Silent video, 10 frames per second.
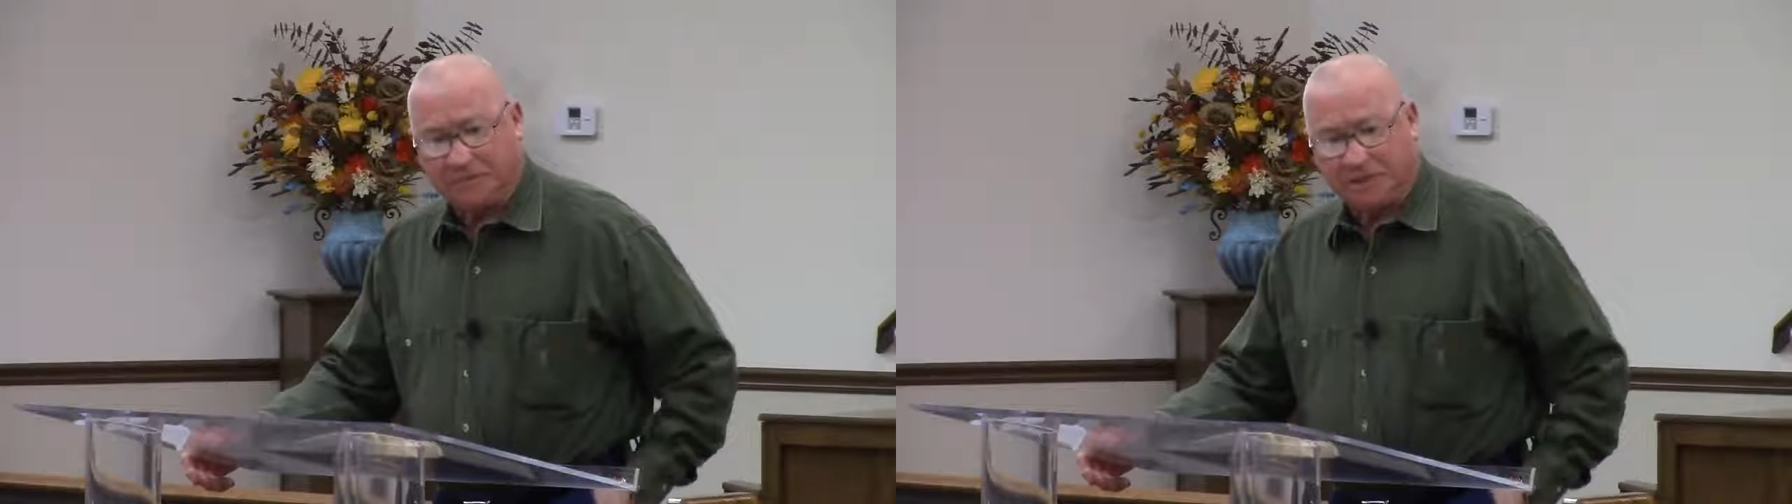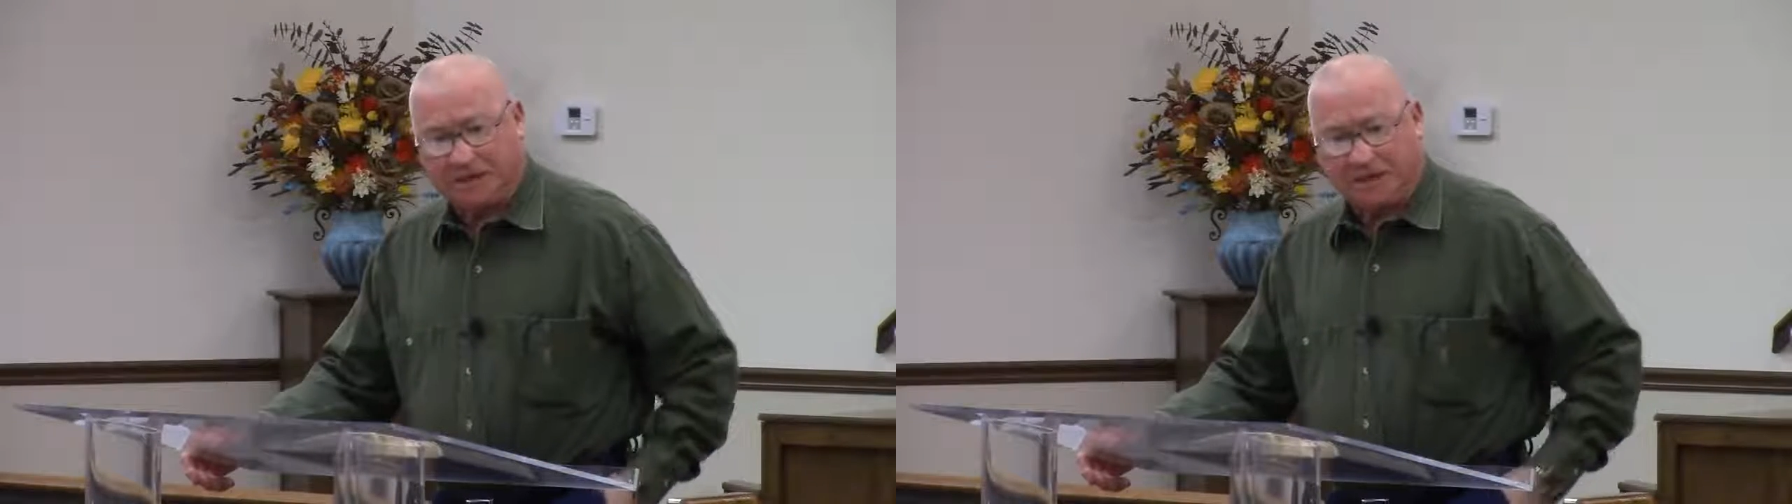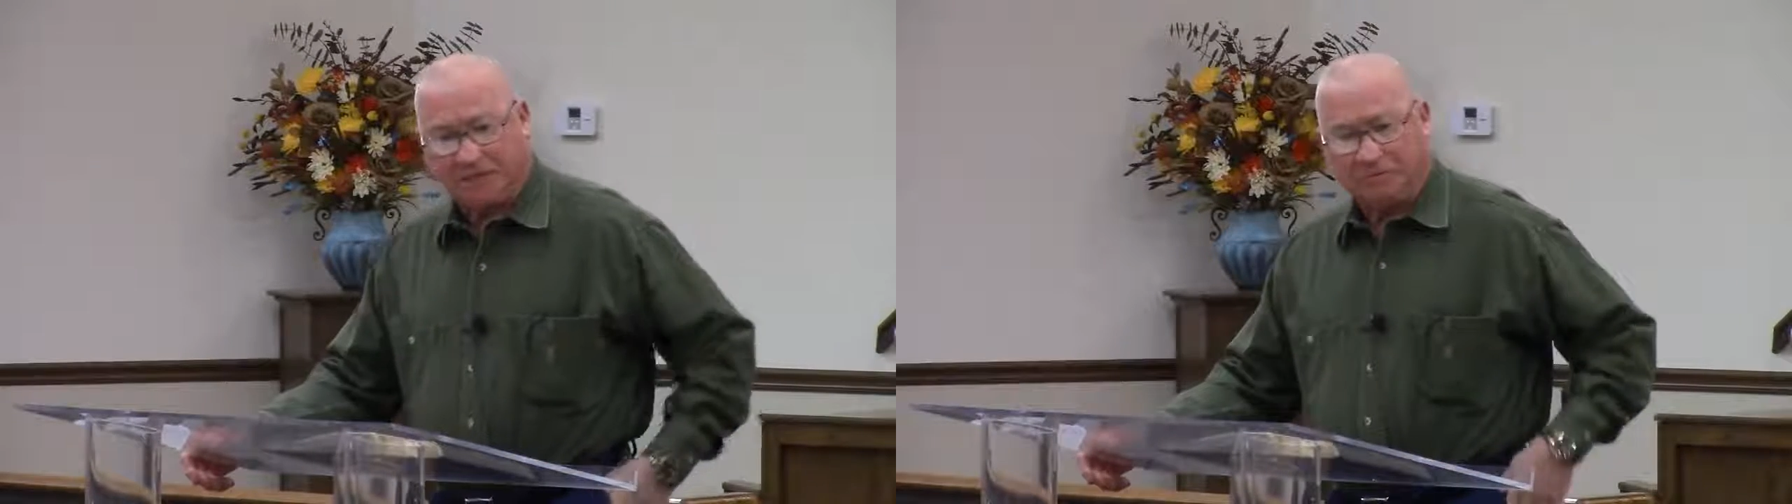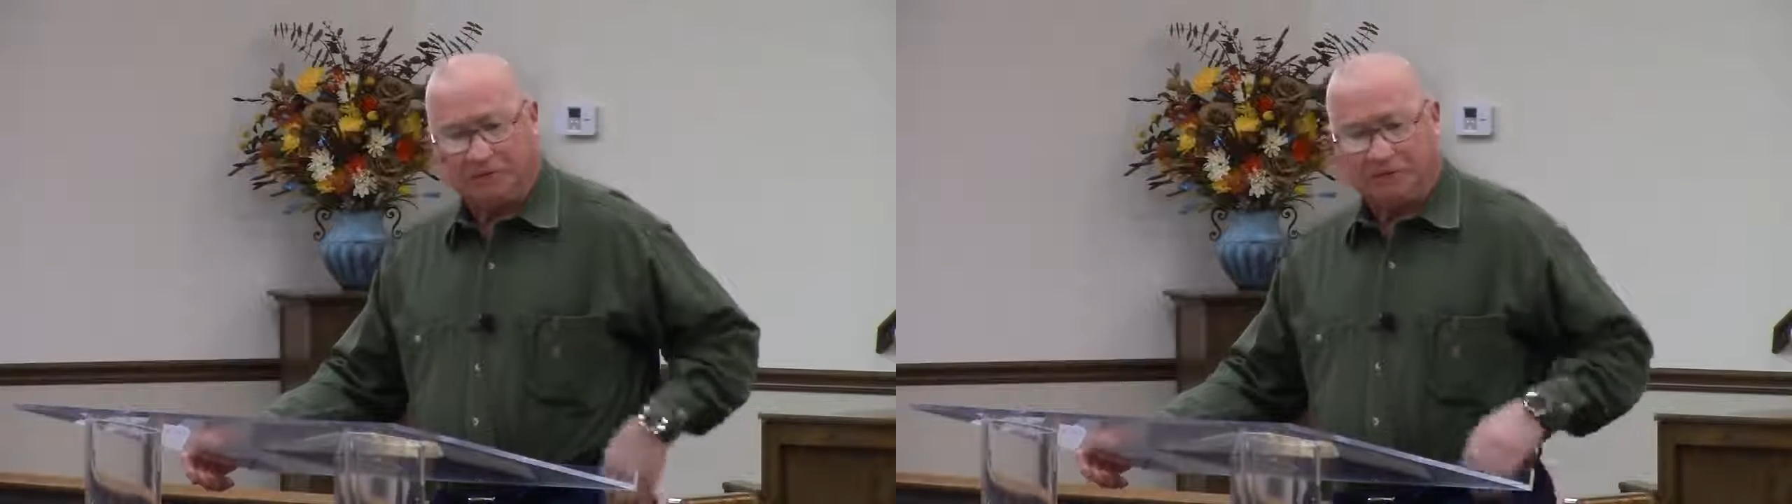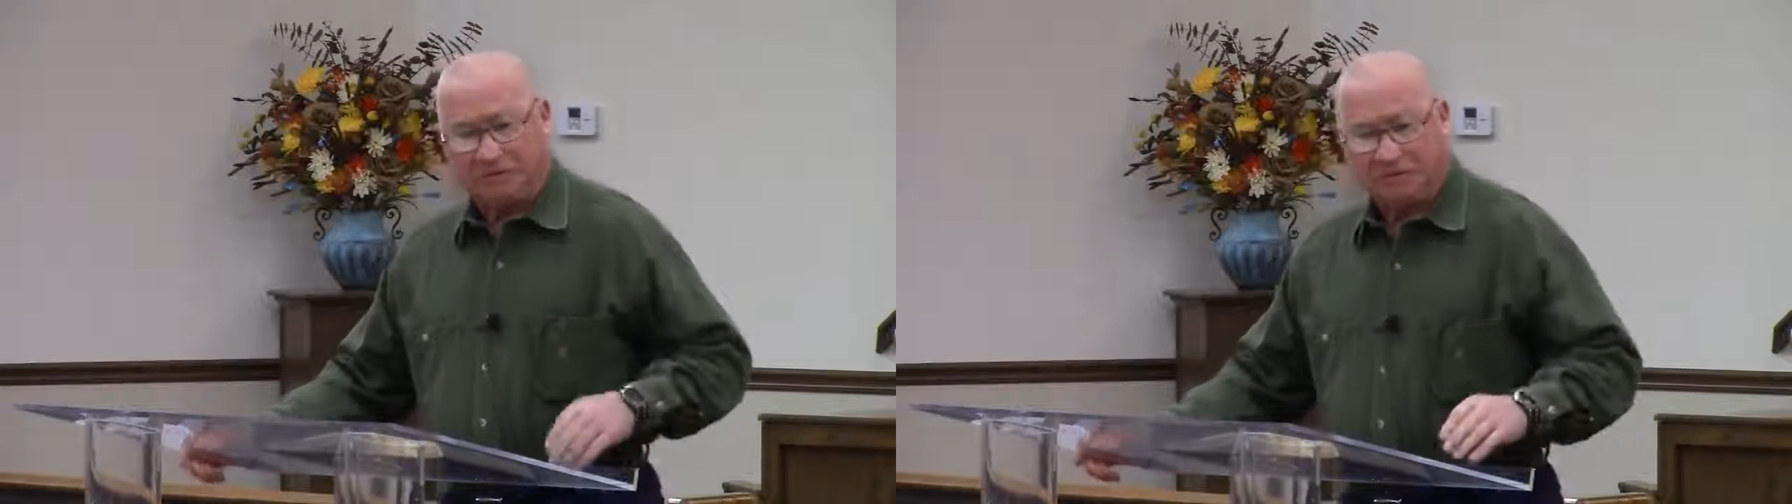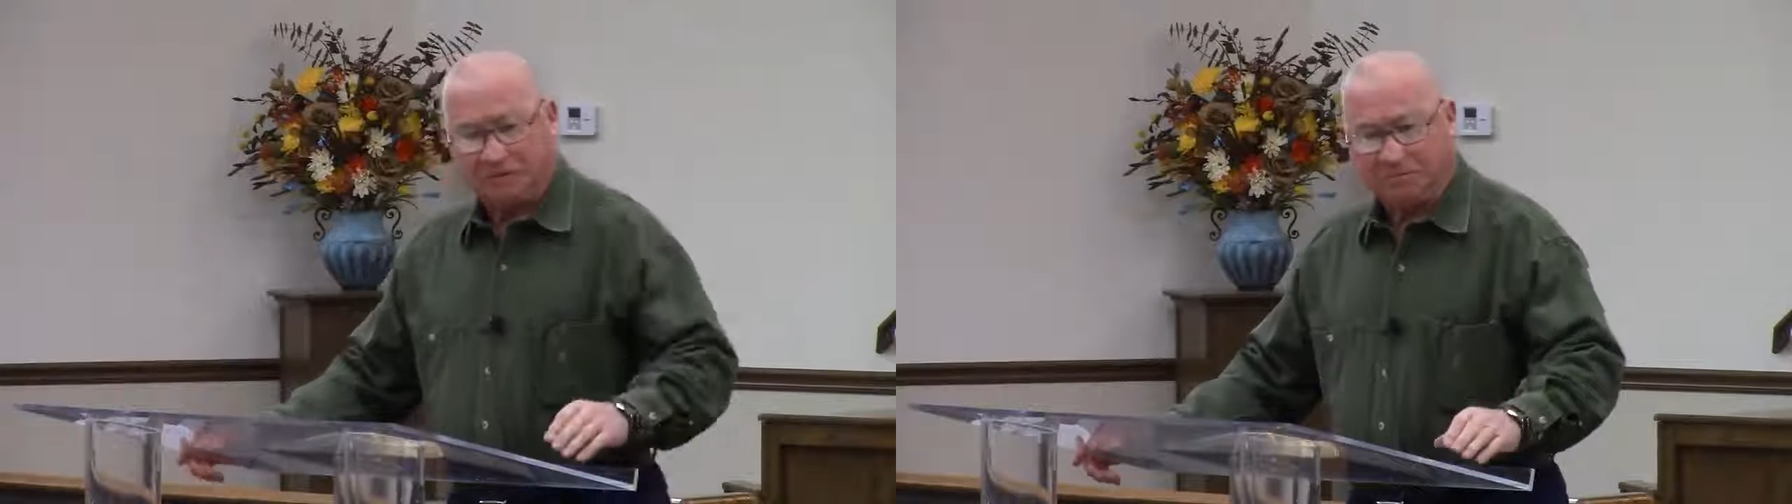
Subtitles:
I know Tony's